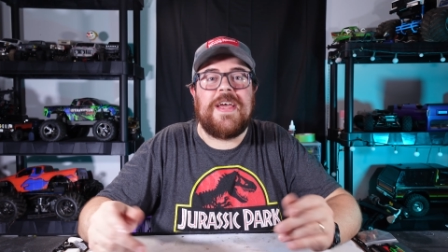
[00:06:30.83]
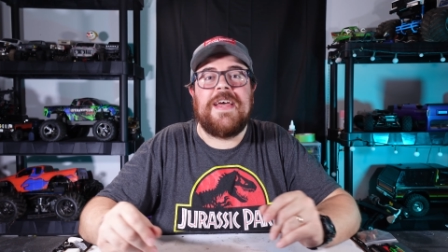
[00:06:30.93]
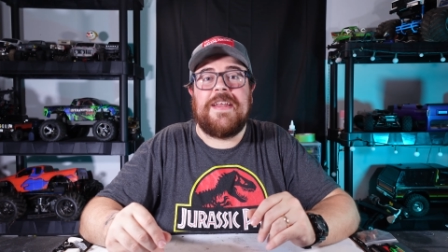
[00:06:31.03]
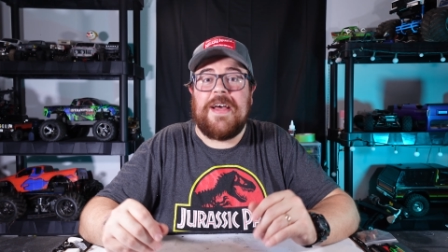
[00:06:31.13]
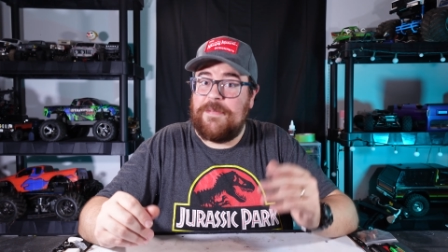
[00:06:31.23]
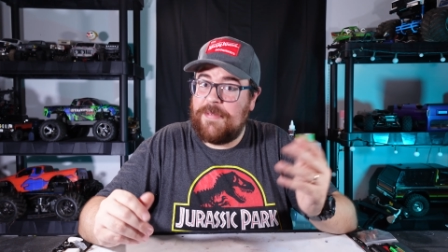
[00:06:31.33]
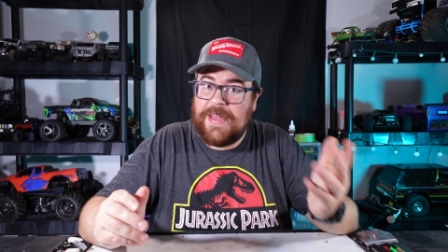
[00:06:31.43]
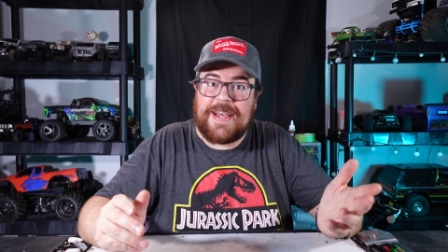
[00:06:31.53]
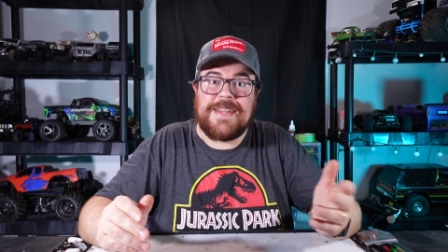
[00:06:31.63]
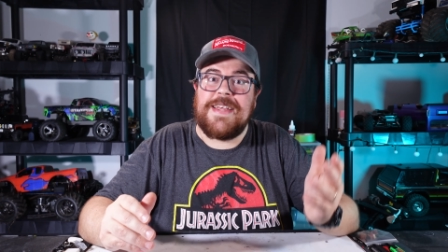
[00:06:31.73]
And
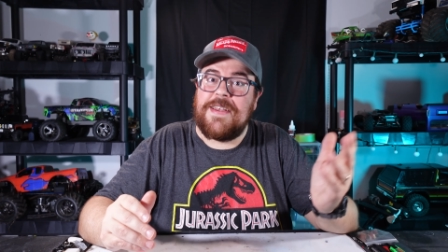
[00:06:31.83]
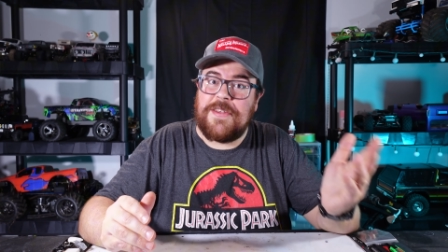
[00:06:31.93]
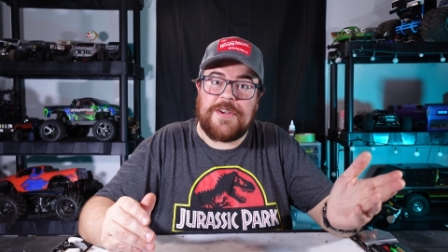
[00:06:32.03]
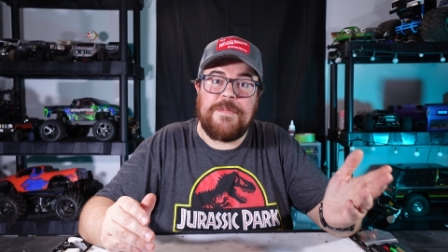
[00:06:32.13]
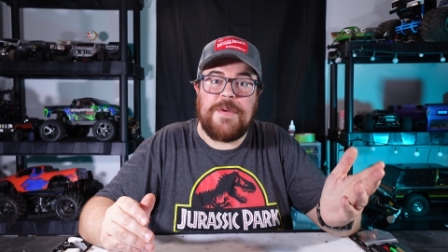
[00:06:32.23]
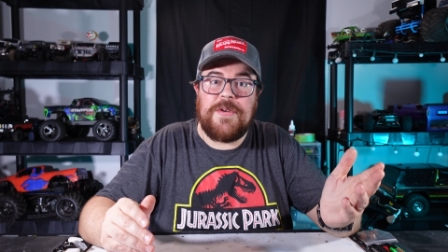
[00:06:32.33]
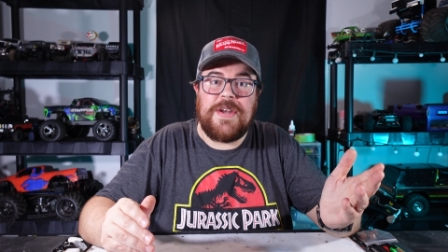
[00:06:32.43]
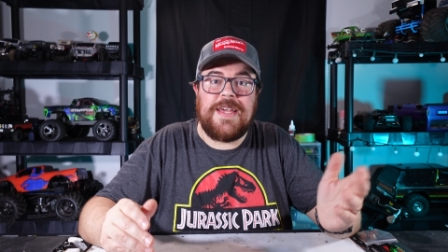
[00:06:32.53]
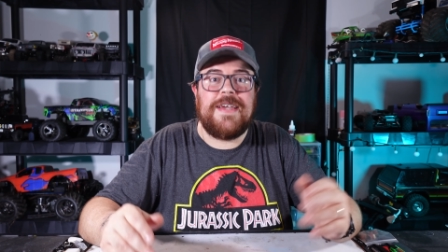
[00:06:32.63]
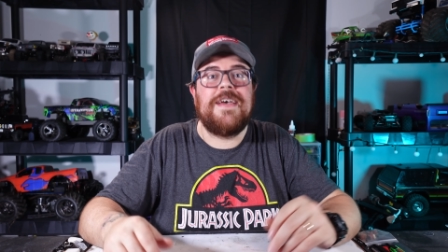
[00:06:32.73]
like I said, the
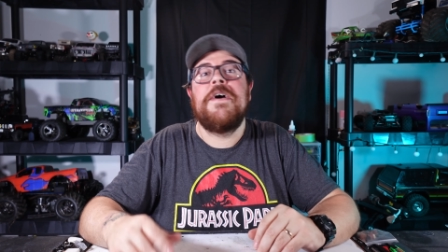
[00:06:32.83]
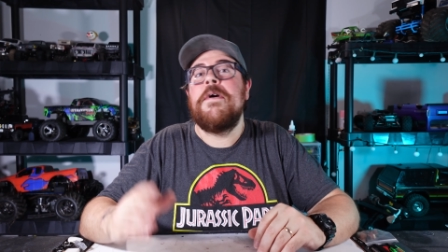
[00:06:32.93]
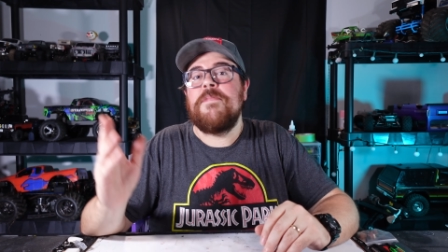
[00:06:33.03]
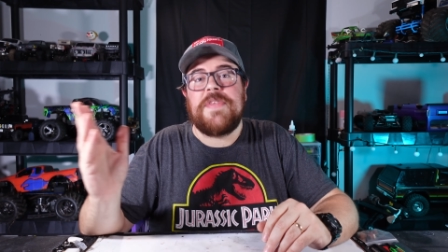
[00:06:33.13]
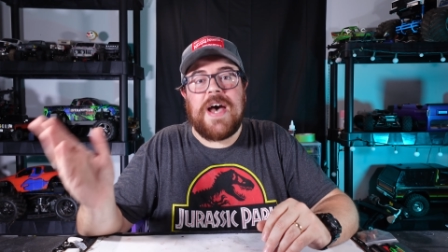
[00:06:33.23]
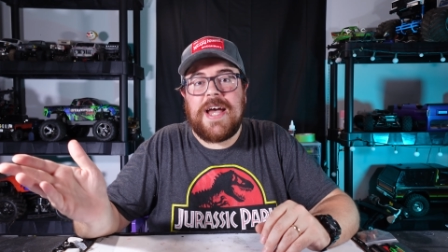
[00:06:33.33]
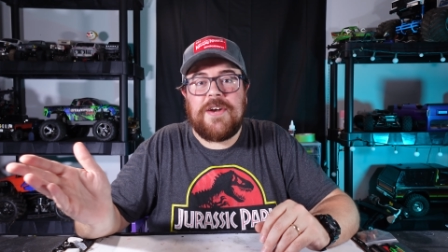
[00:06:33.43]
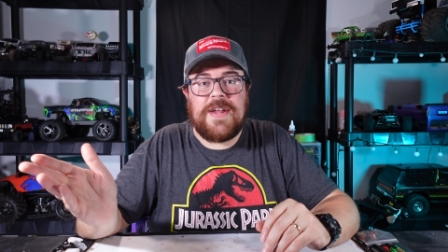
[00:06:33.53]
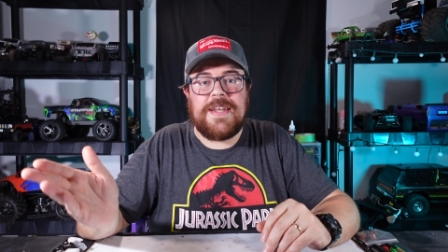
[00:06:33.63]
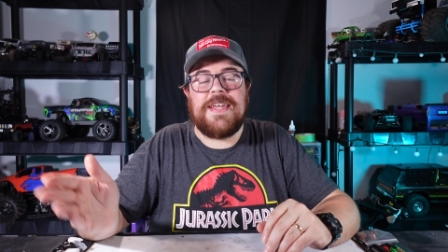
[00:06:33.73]
community, the
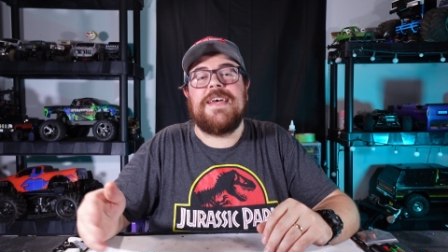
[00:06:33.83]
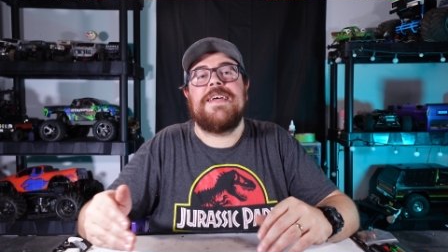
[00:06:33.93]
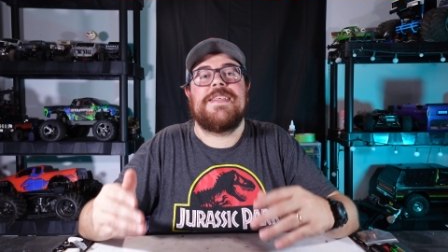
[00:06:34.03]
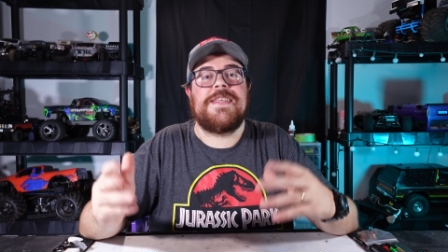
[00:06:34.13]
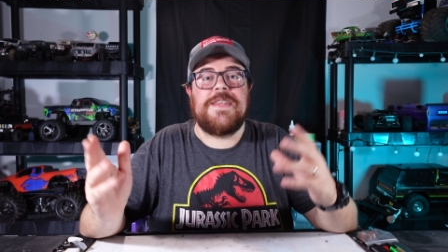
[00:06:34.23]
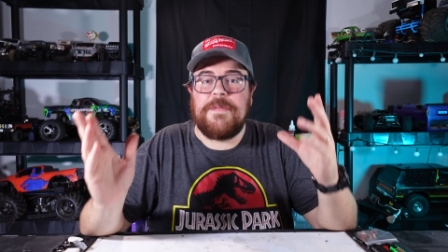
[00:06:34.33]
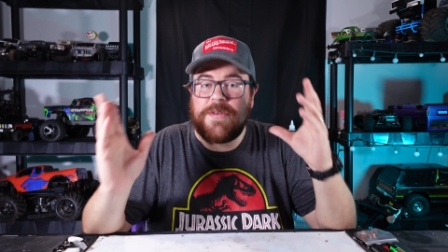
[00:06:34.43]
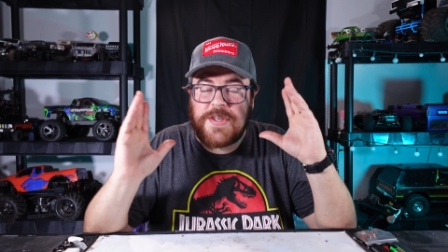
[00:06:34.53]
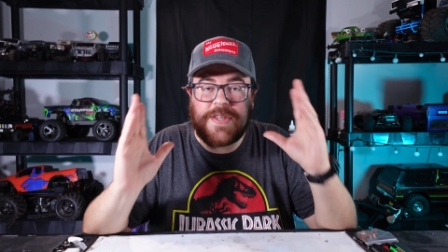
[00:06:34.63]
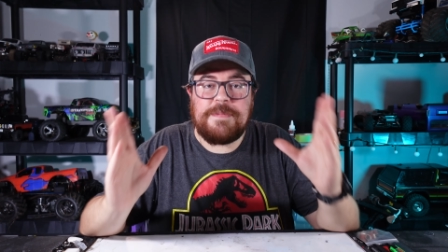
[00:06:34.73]
higher end kits, the
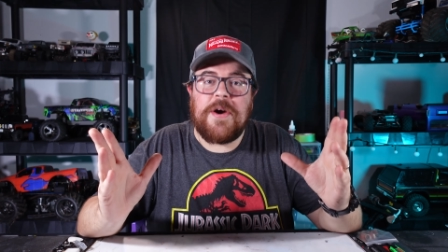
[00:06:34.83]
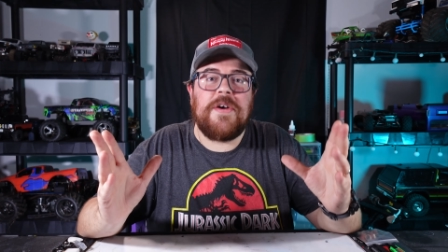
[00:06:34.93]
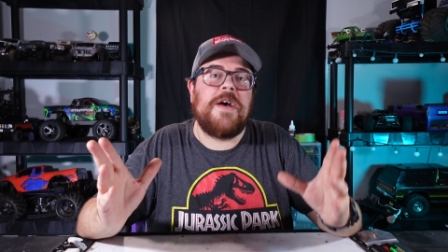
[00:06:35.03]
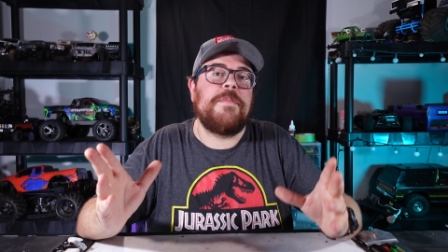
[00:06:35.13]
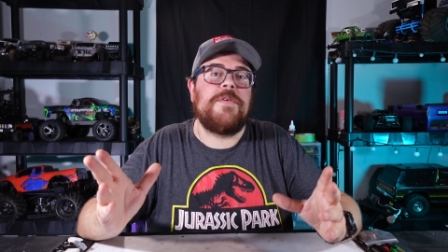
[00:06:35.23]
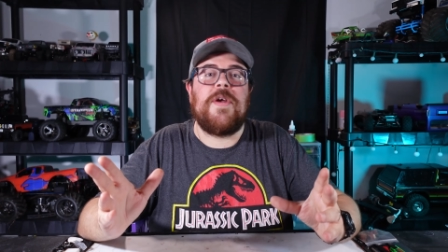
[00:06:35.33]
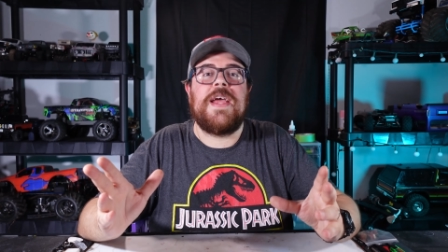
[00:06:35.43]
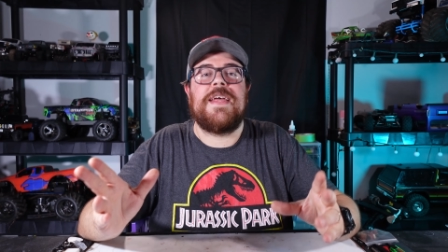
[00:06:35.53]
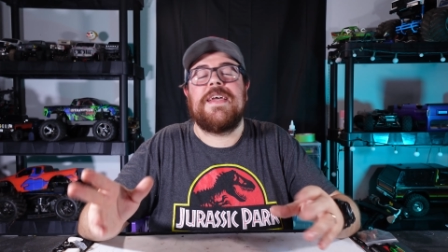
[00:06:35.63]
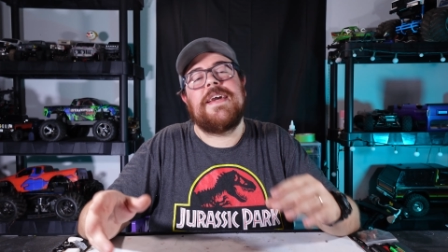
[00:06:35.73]
smart
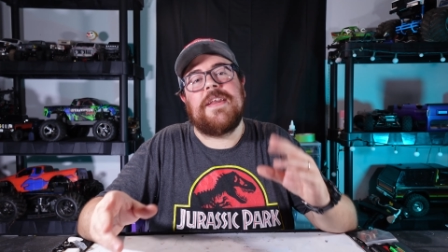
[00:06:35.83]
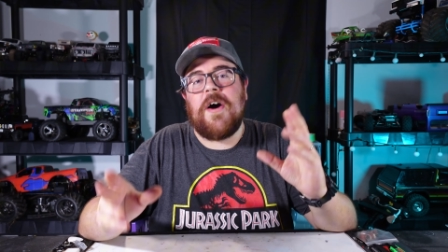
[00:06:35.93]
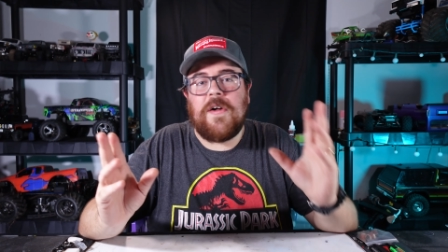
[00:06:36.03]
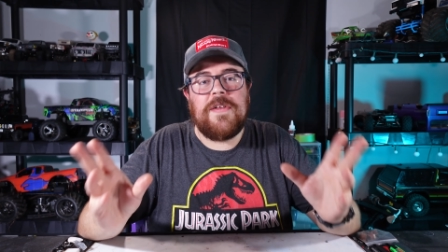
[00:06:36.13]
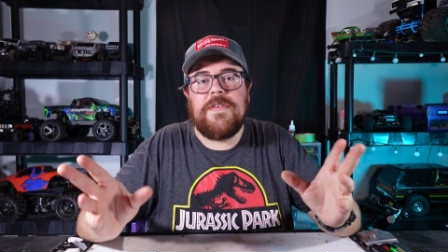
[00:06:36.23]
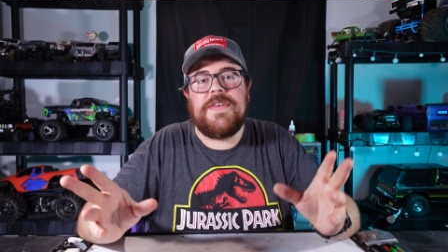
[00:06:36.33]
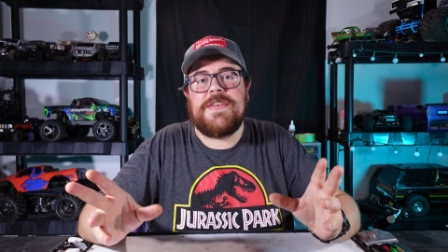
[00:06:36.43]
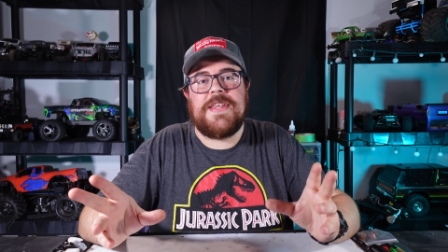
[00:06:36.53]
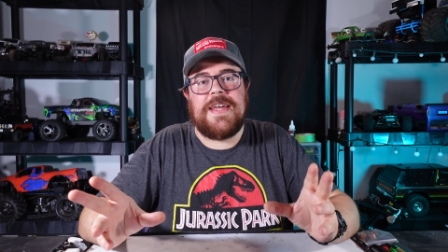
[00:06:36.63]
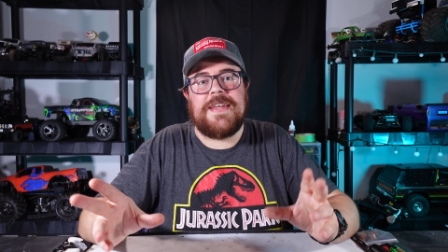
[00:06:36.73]
upgrading, and all of
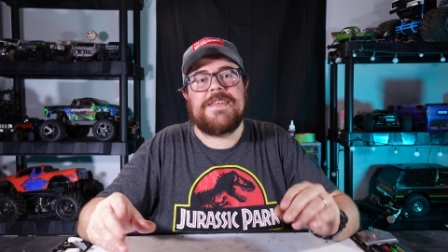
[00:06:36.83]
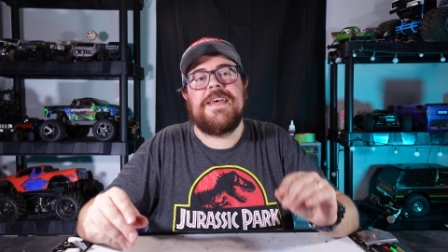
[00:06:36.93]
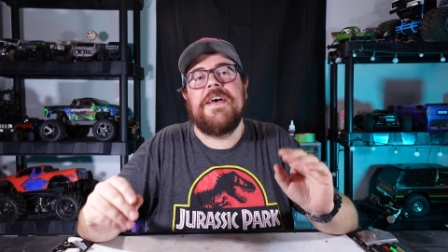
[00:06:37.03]
these things.